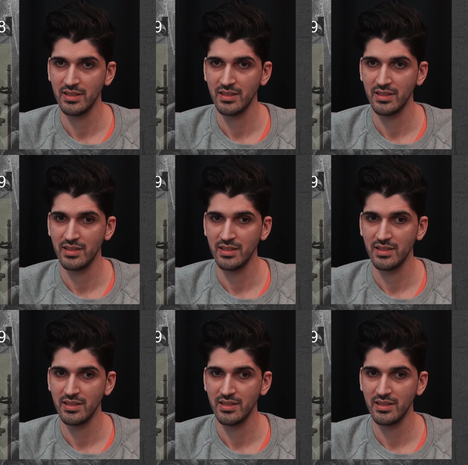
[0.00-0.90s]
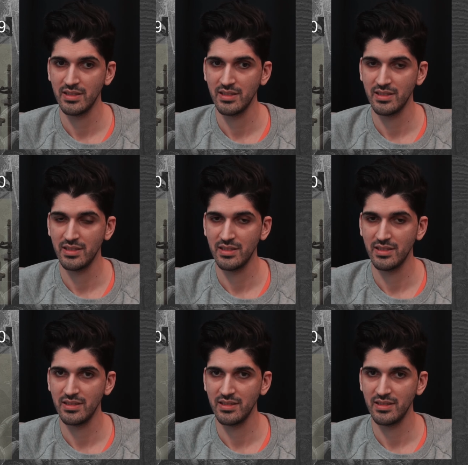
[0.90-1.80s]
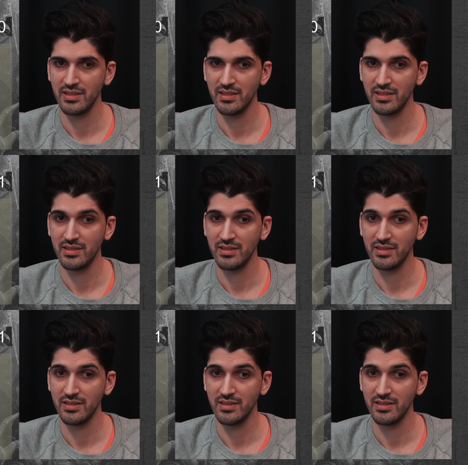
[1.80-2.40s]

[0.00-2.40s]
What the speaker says: (no one is talking)